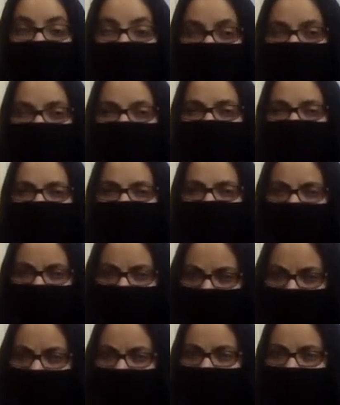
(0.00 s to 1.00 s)
Is there a
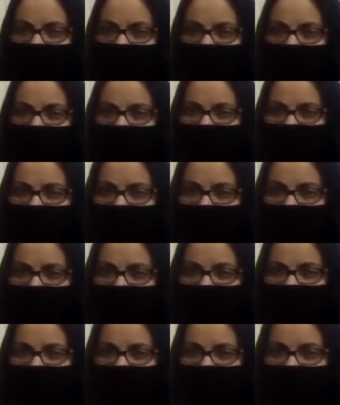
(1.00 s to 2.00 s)
number between 2 and 3?
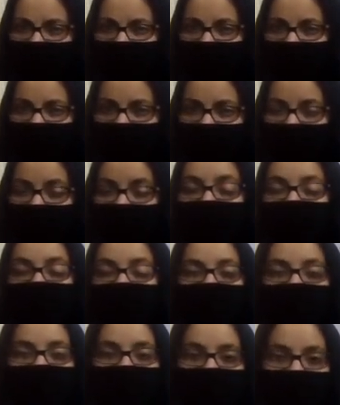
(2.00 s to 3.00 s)

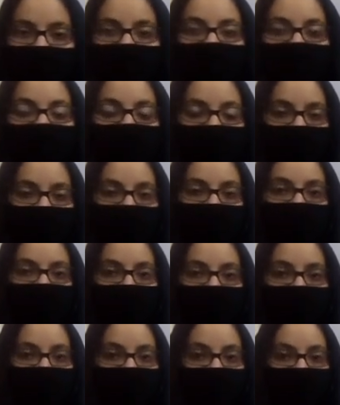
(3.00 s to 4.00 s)
No. So what
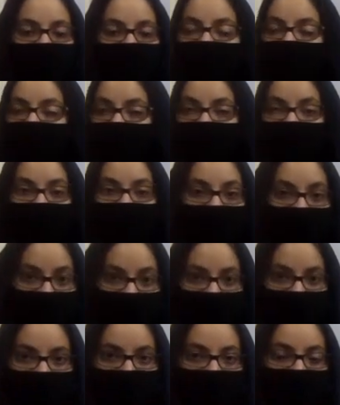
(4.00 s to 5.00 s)
comes?
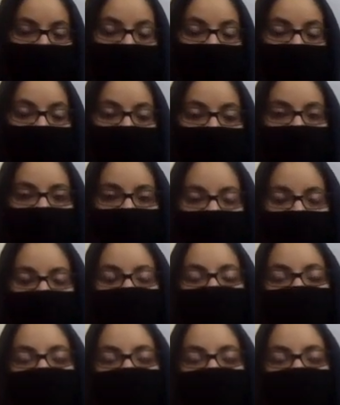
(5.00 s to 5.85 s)
Nothing. Okay.